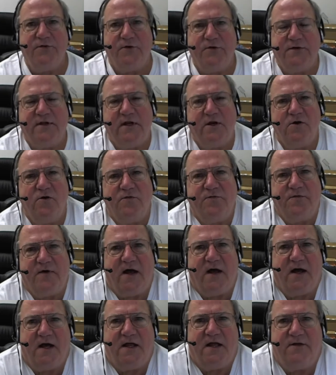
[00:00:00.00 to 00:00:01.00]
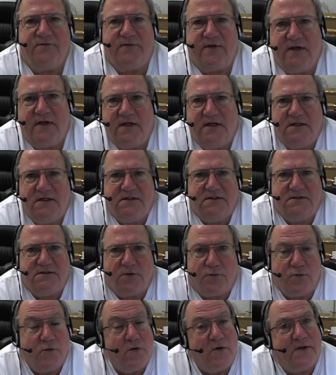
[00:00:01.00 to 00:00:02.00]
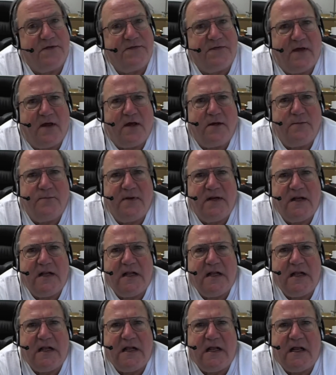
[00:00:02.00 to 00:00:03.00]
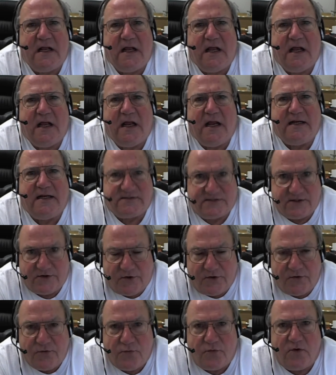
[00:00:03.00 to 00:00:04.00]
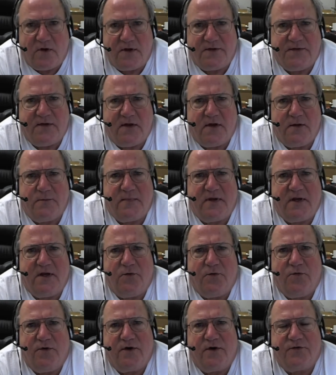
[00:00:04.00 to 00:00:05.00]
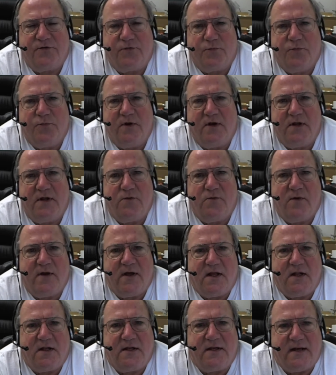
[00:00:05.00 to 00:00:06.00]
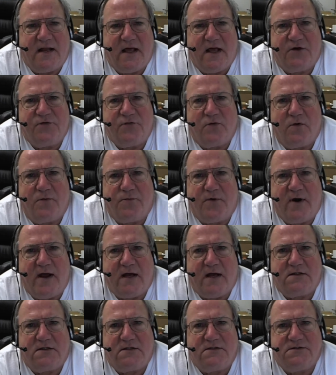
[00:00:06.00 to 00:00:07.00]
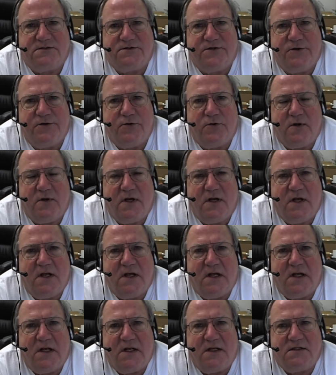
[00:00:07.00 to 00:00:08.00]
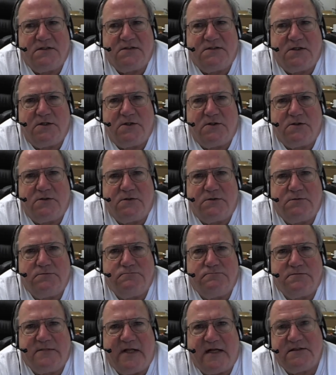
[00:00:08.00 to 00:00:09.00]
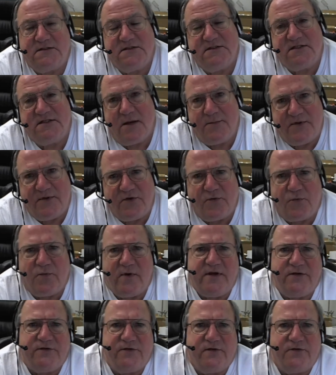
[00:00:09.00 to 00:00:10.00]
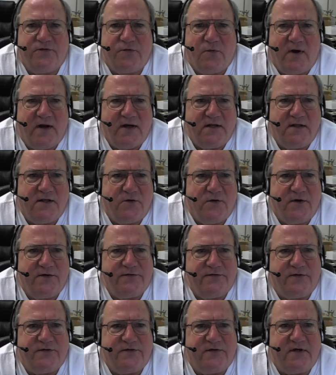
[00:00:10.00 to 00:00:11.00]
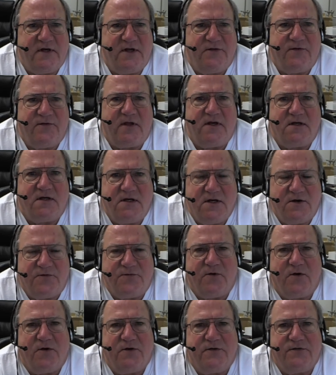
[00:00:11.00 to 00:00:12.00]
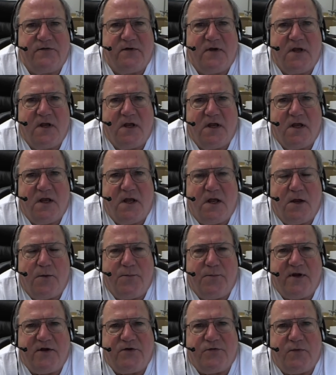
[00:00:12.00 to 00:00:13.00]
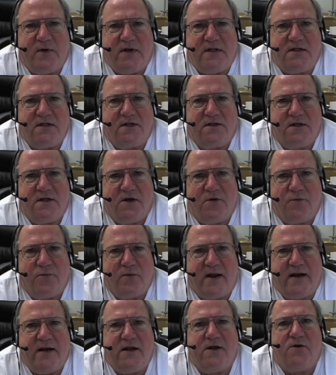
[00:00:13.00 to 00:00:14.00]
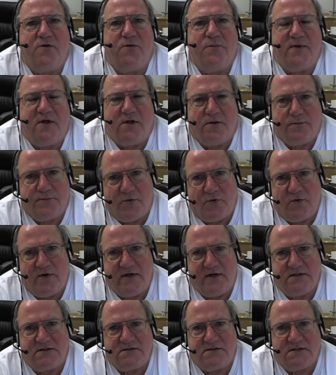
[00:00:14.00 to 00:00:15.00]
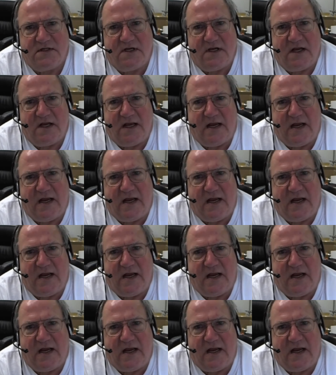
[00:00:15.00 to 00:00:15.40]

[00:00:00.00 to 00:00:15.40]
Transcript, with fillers: 1305 is a rule of thumb. It's a good rule of thumb. It works really well in actual practice too. So that's some of the reasons why there is a significant difference between the theoretical melt points